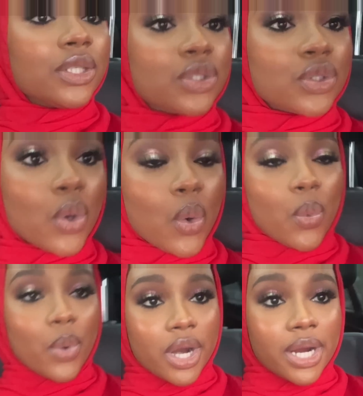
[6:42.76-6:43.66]
so
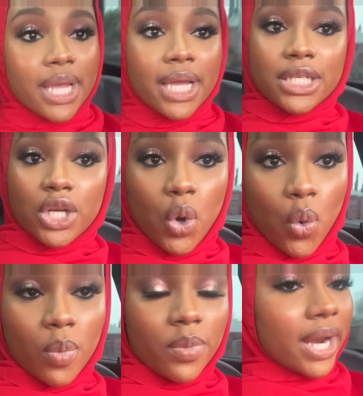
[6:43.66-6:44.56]
we're heading
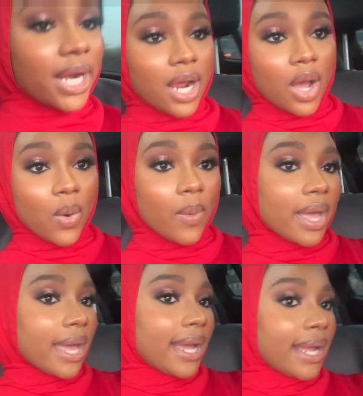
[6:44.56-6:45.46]
home right now,
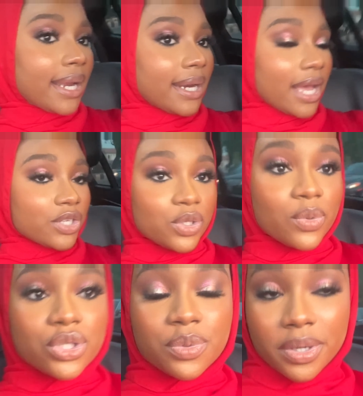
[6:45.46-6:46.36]
and I actually
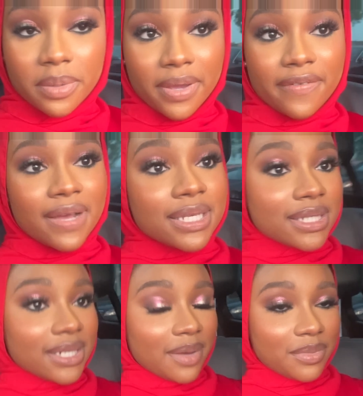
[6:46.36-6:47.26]
want to break my
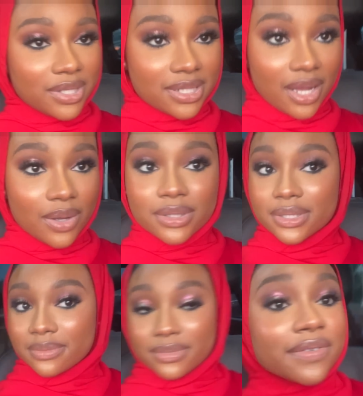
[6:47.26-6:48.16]
fast in Amir's
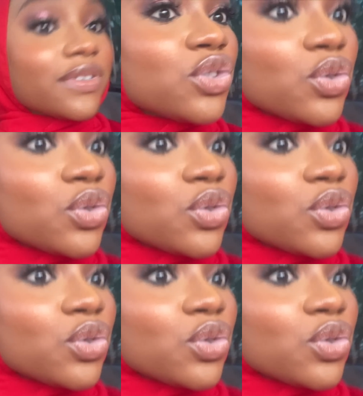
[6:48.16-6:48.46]
house, even